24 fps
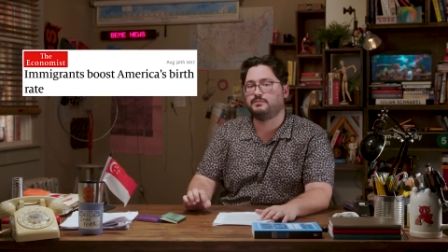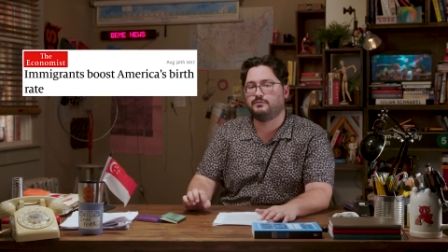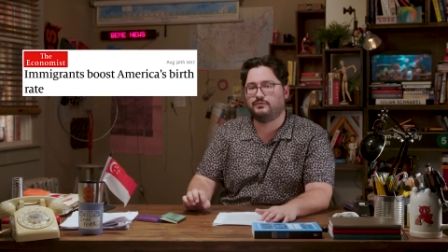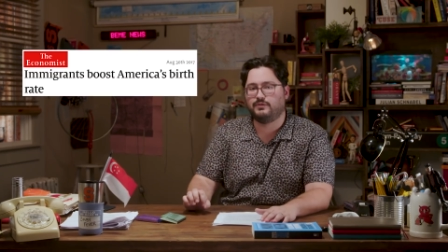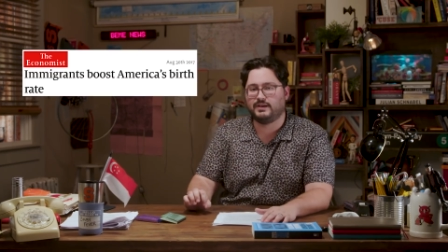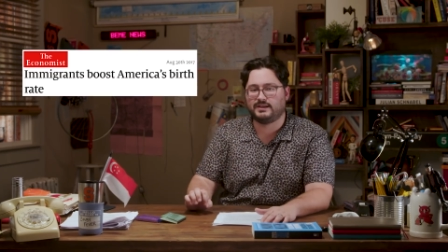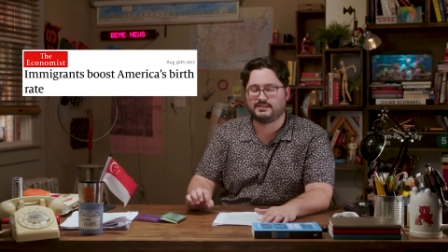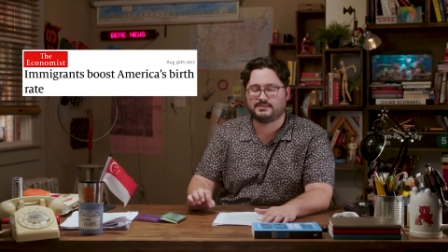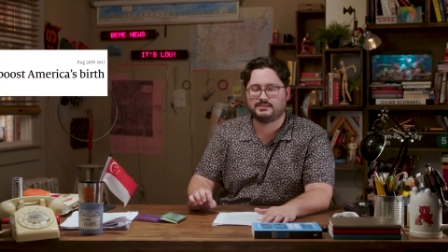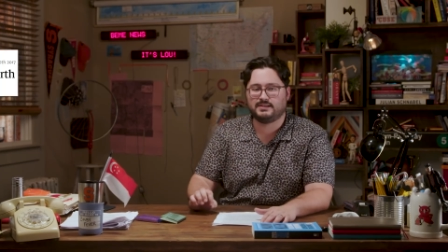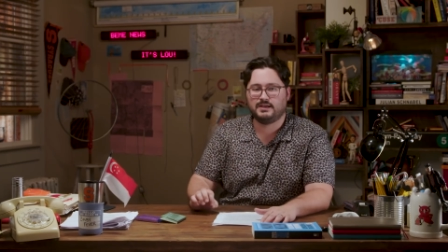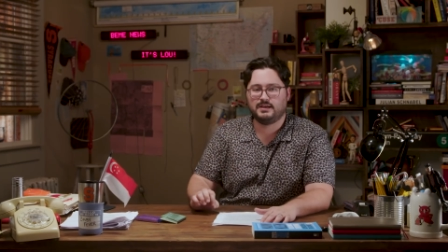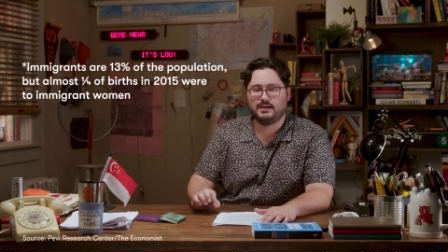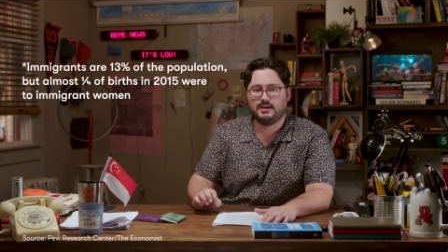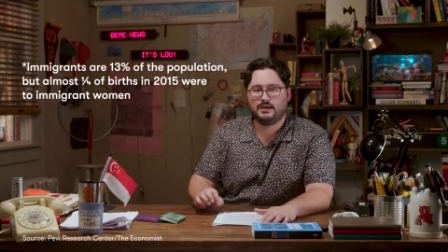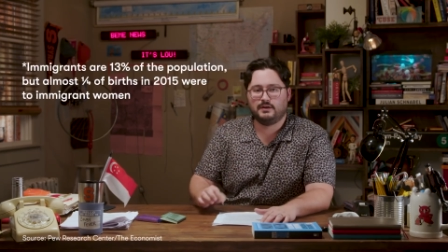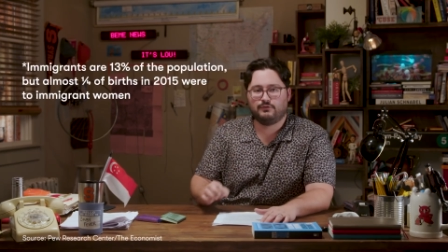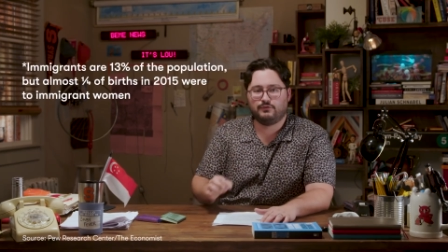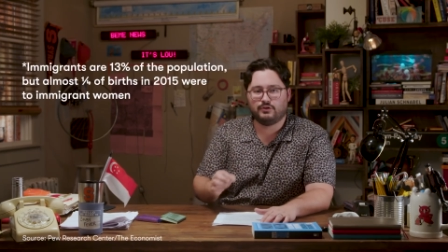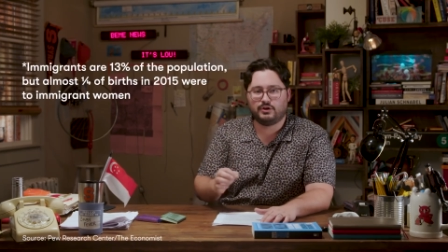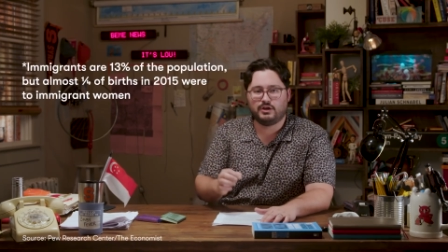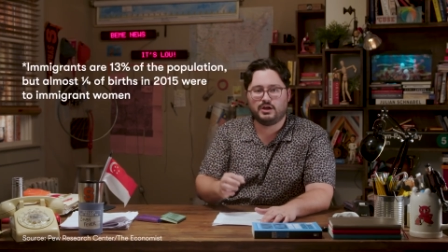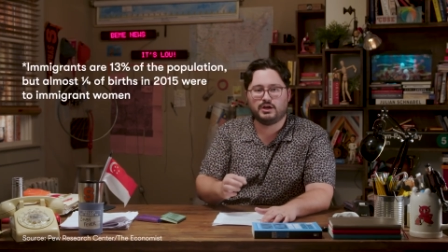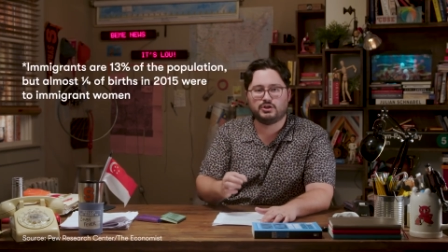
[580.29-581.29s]
fix
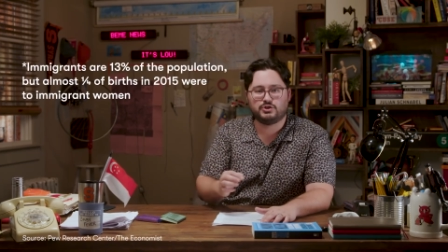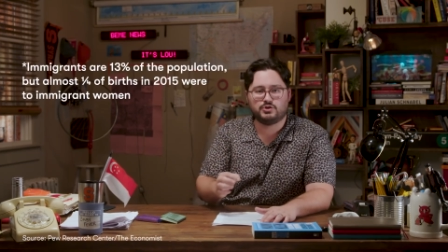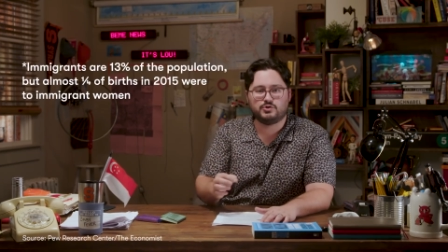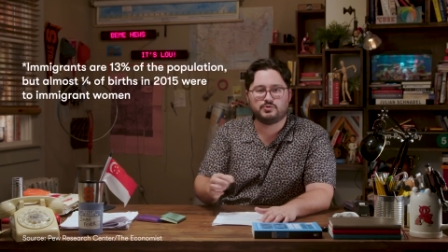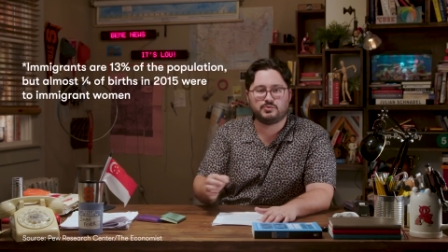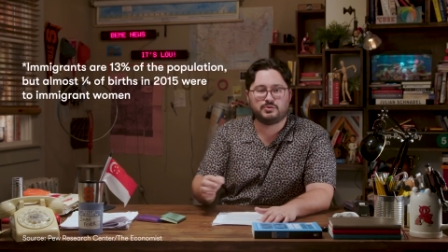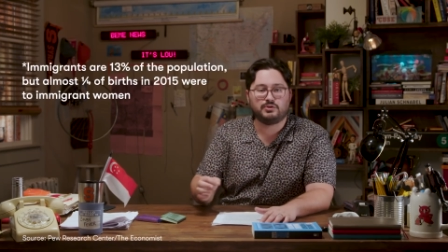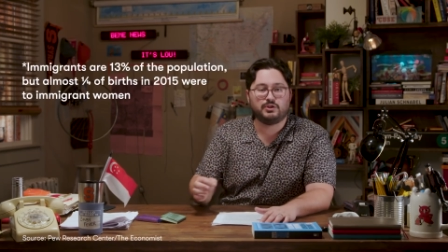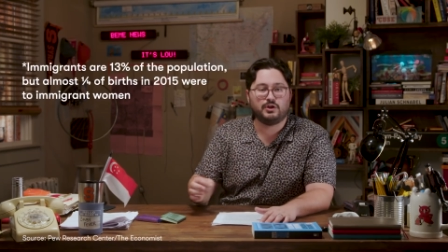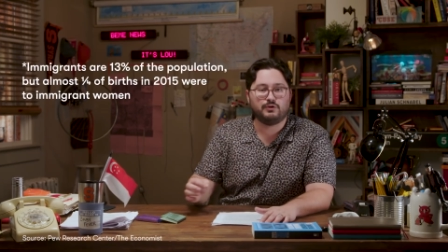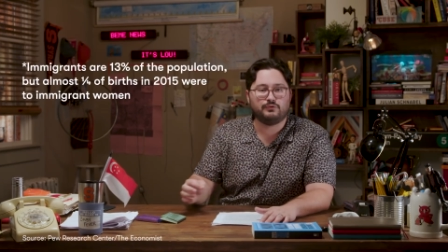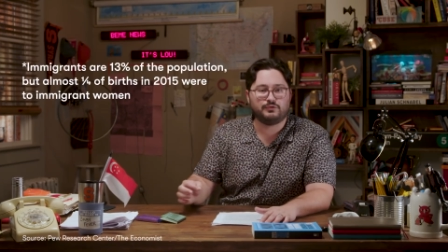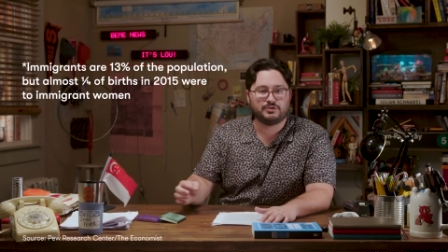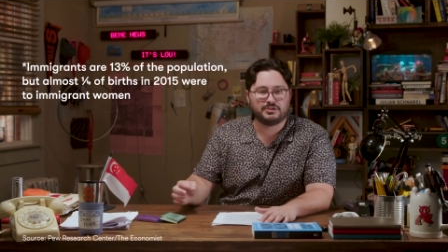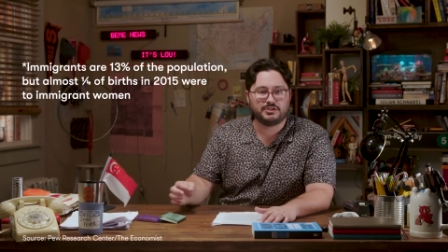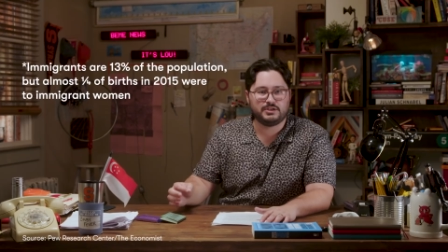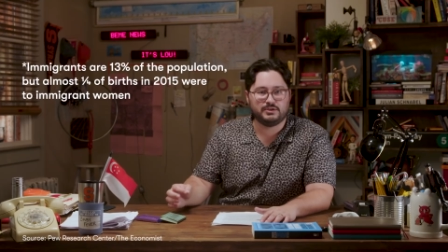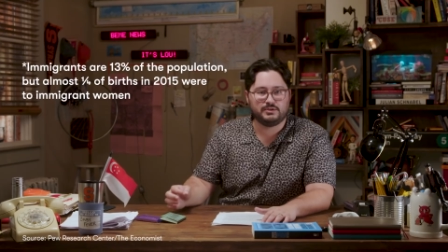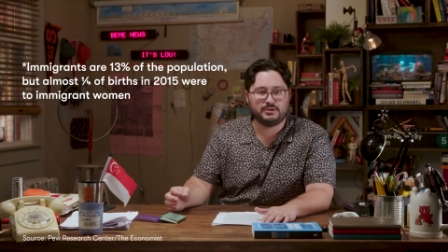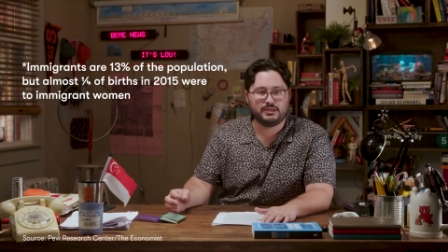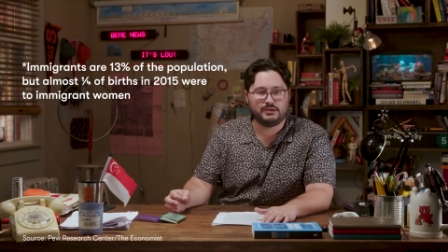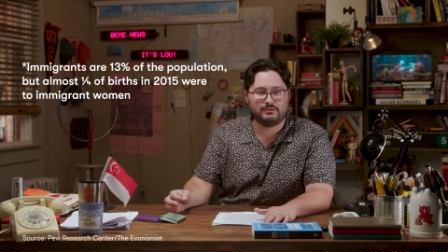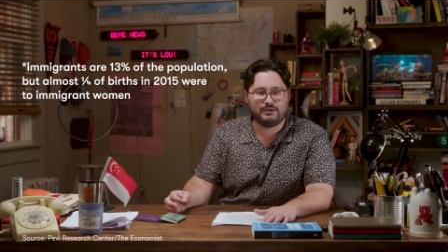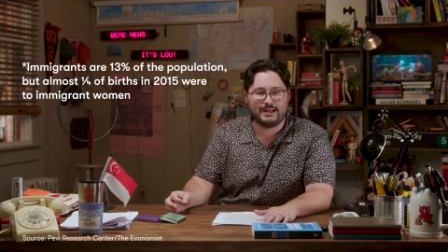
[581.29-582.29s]
for countries with low
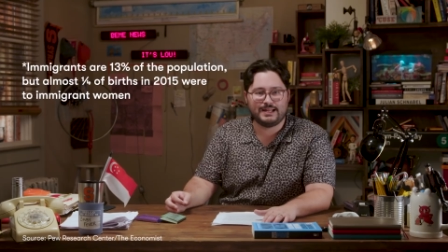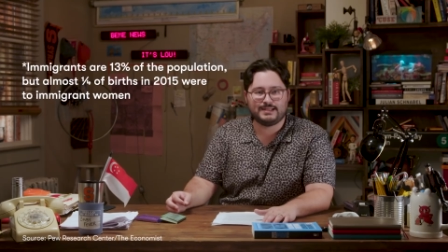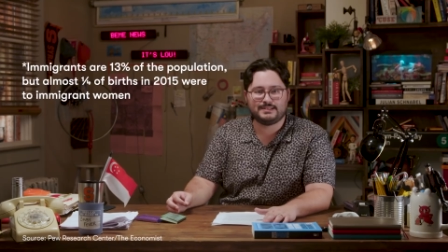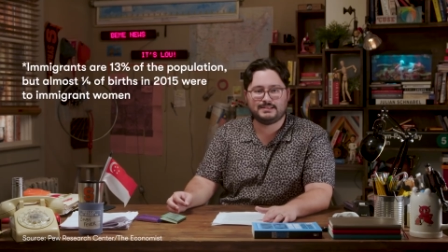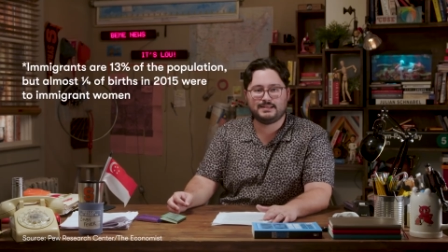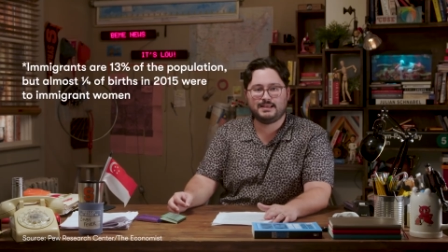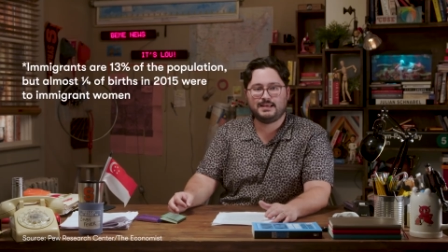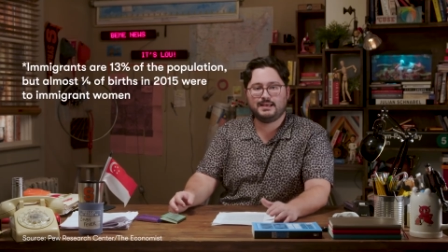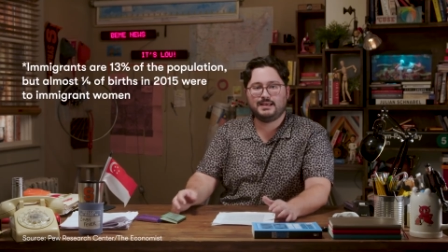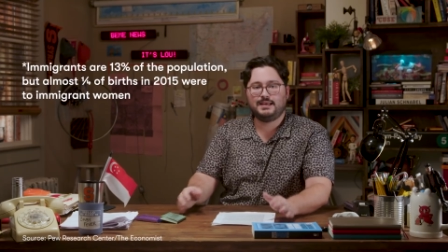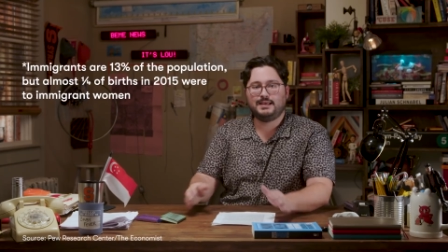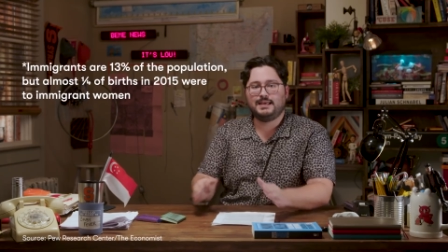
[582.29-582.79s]
fertility rates